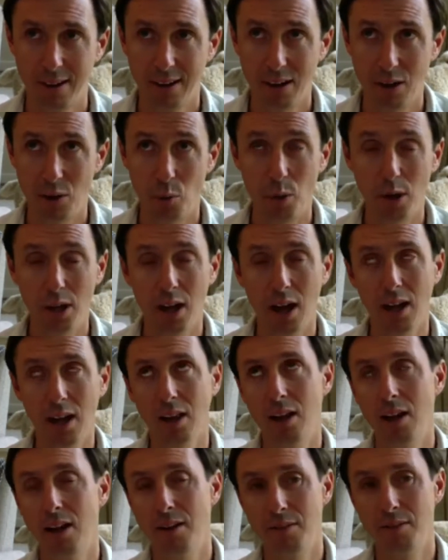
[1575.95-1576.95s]
I
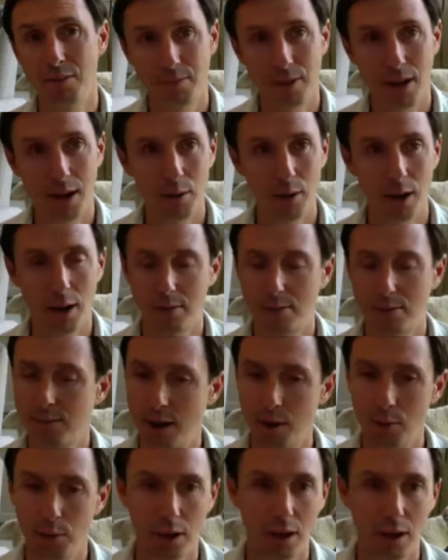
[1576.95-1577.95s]

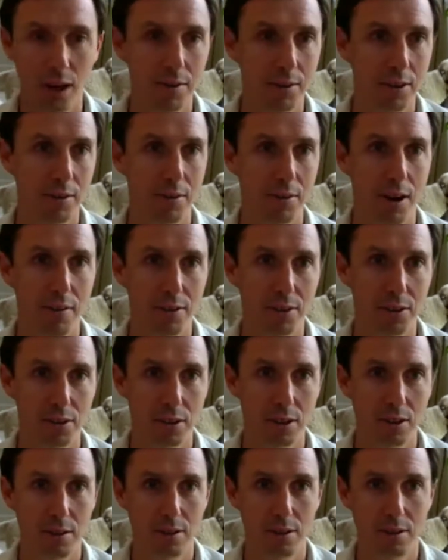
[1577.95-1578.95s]
would love it if
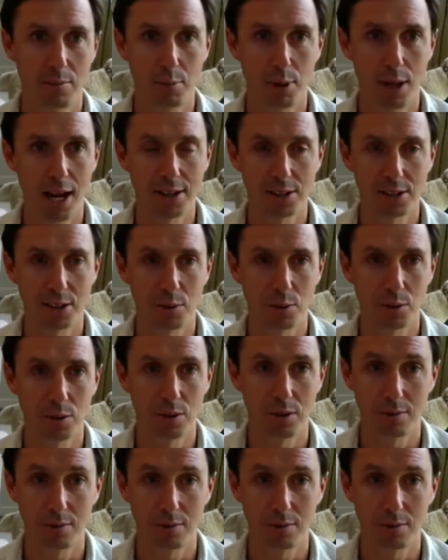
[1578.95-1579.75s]
obviously plastic was,